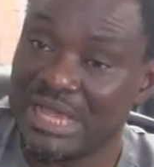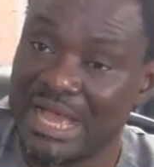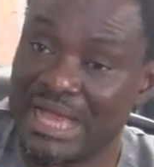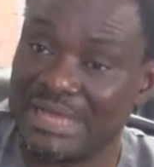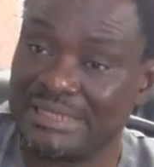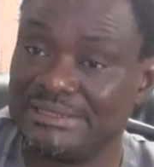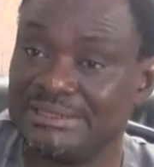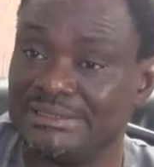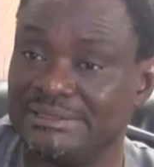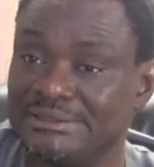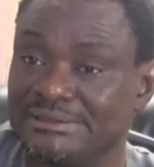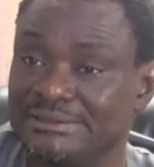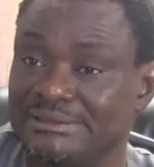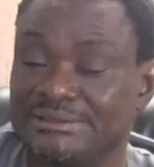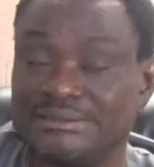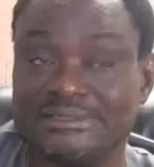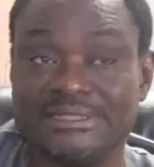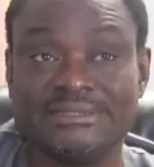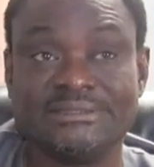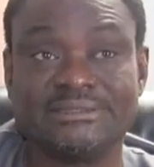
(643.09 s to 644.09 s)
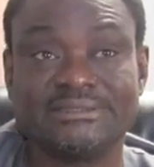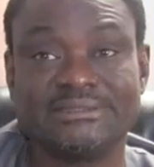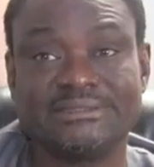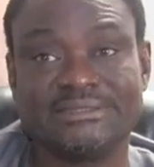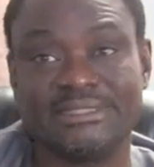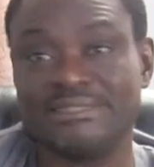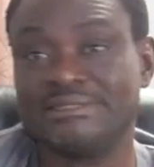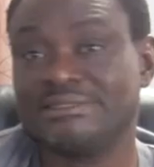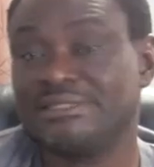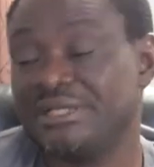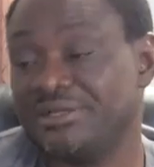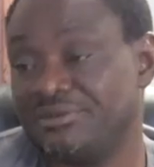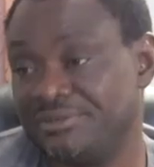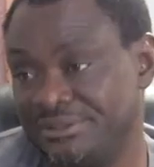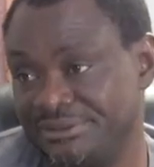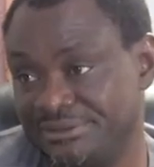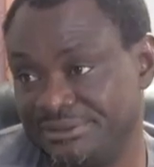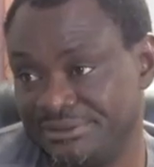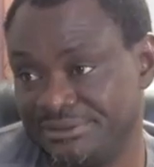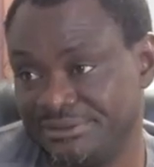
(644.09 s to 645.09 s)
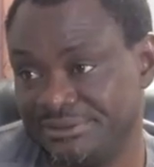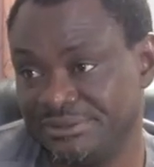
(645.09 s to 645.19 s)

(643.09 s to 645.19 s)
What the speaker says: at the state secretariat,